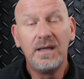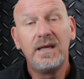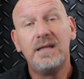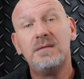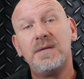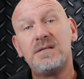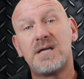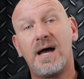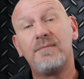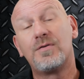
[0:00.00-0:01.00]
In the
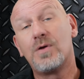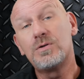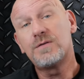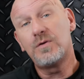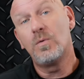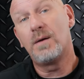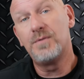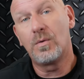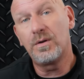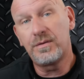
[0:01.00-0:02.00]
meantime, for those of you up
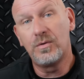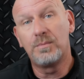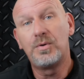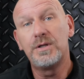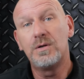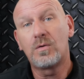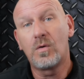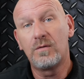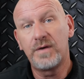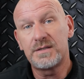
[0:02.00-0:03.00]
north who are putting your
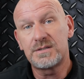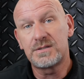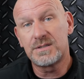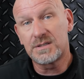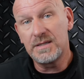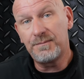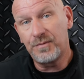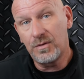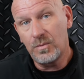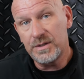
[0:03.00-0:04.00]
Corvettes to sleep
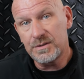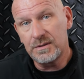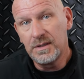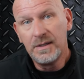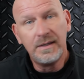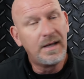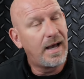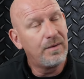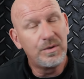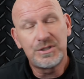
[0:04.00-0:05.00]
for the winter,
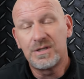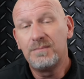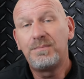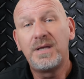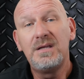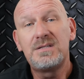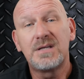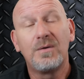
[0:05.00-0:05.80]
I wish them peace.